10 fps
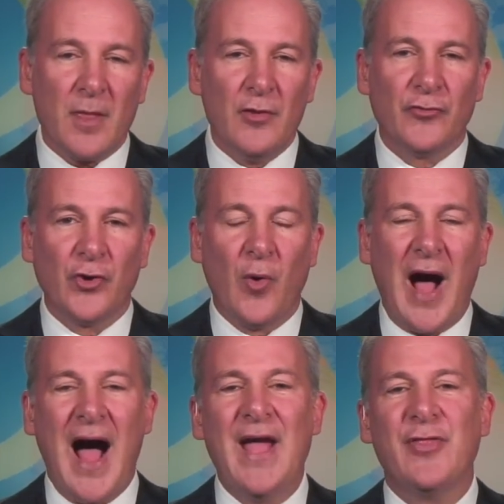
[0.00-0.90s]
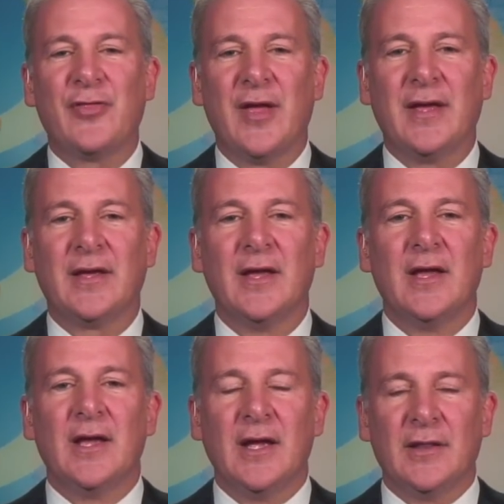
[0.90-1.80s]
So I think
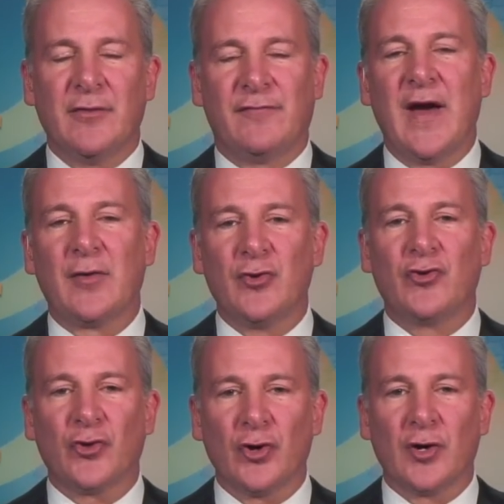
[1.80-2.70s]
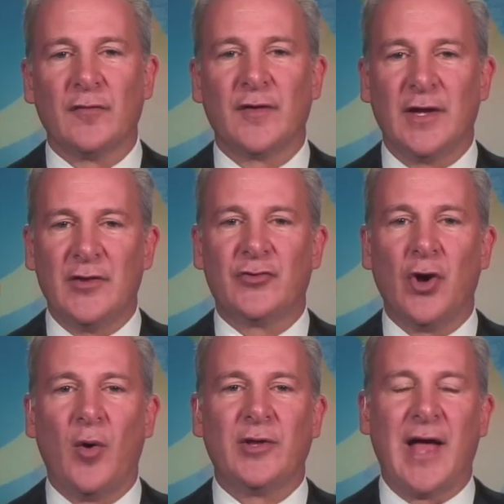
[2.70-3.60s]
the Federal Reserve is
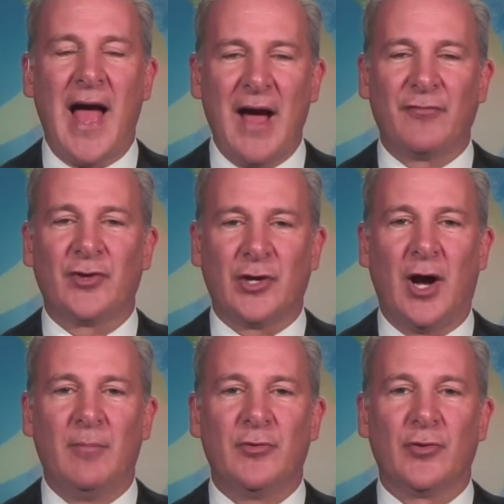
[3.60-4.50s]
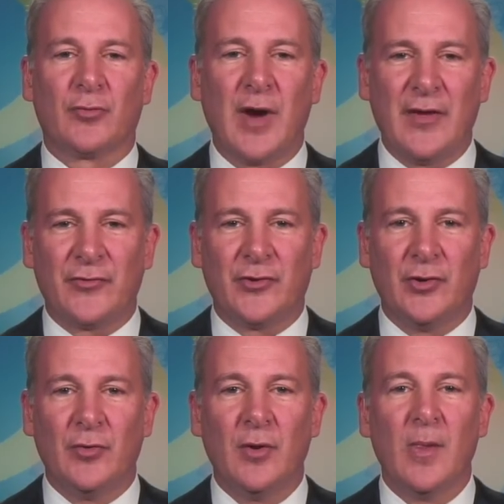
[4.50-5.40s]
going to have to come to the
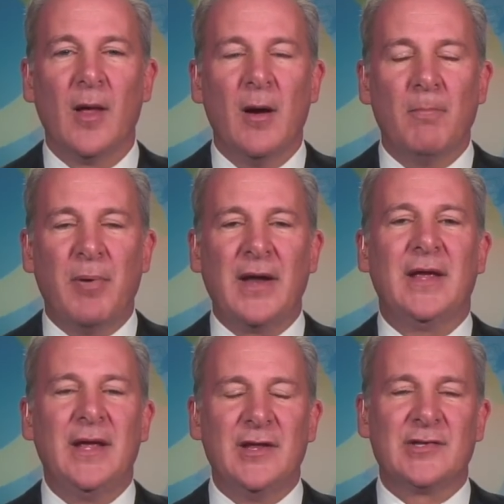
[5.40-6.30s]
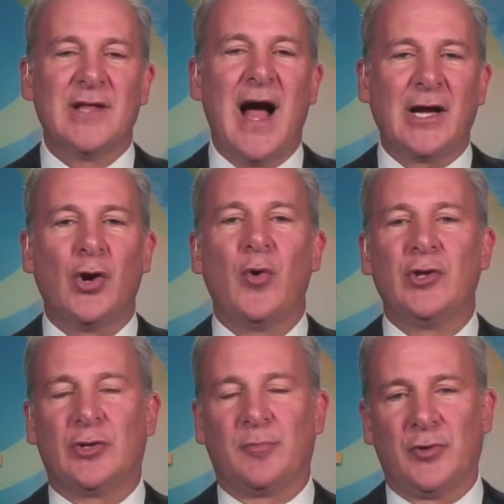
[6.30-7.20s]
rescue, but it is not going
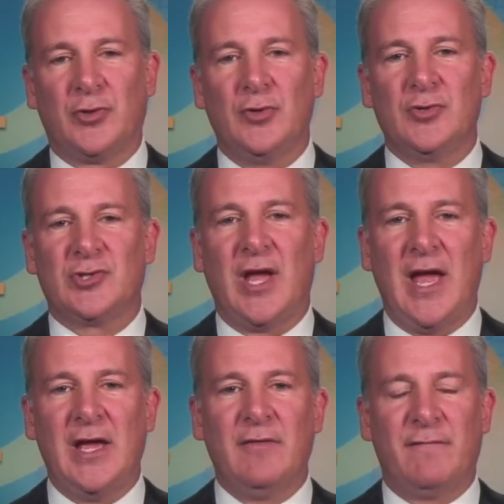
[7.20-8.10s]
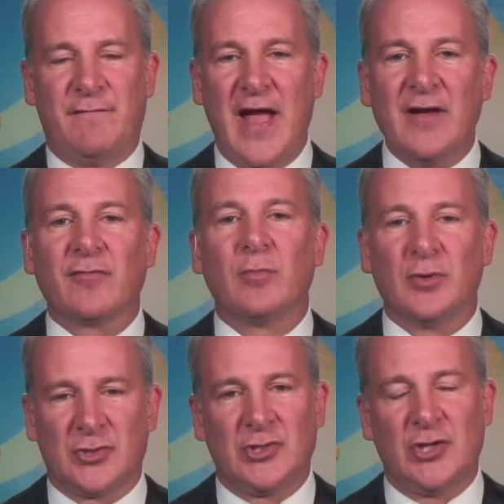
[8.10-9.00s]
to produce a
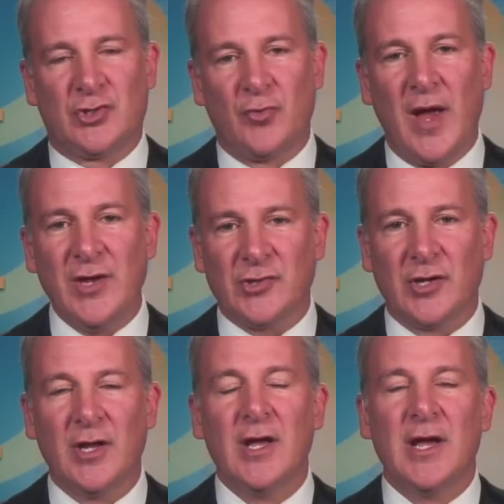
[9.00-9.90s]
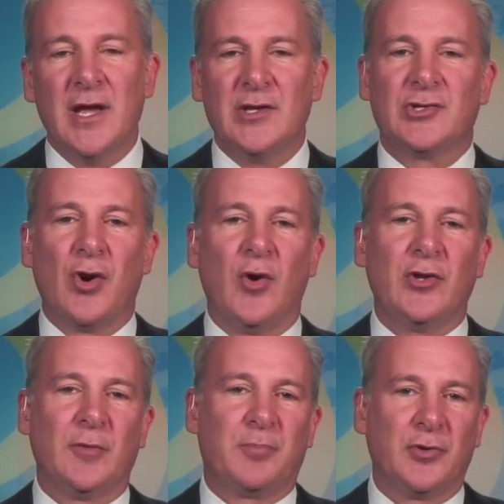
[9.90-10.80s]
favorable situation. It is going
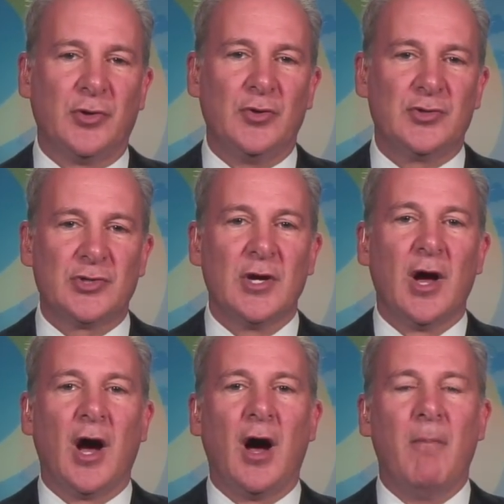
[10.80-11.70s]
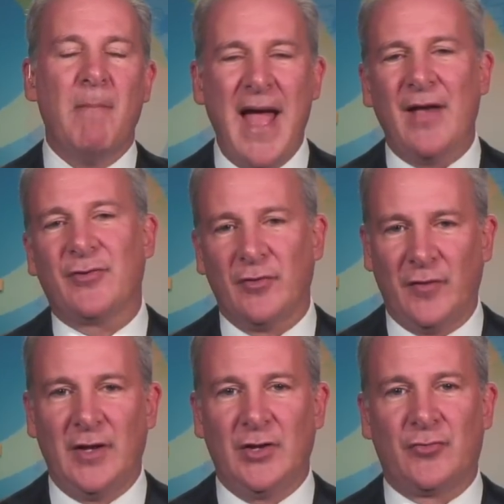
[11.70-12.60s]
to produce a massive
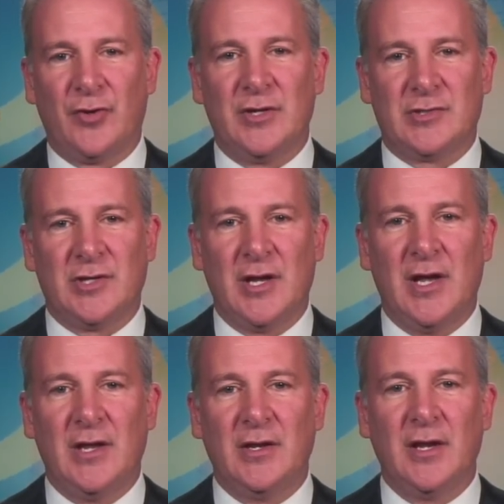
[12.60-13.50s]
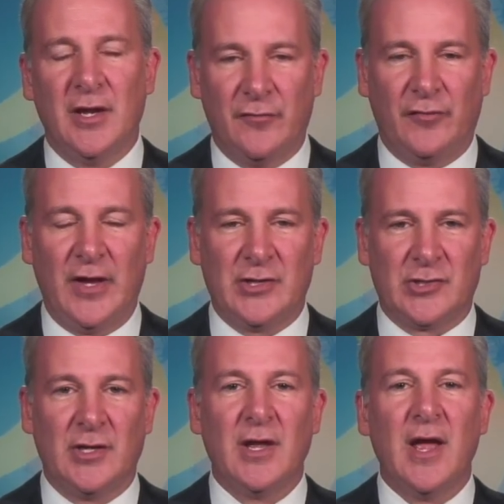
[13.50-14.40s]
increase in
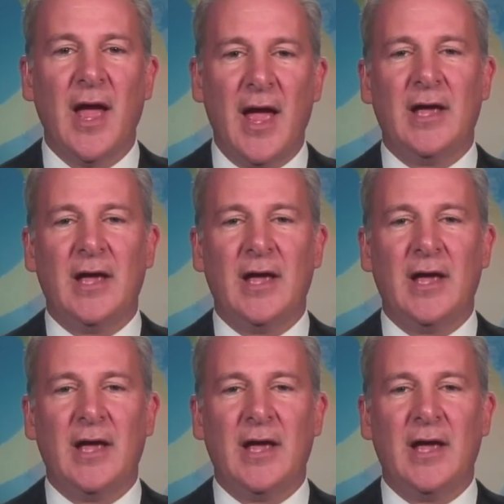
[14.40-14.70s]
inflation, a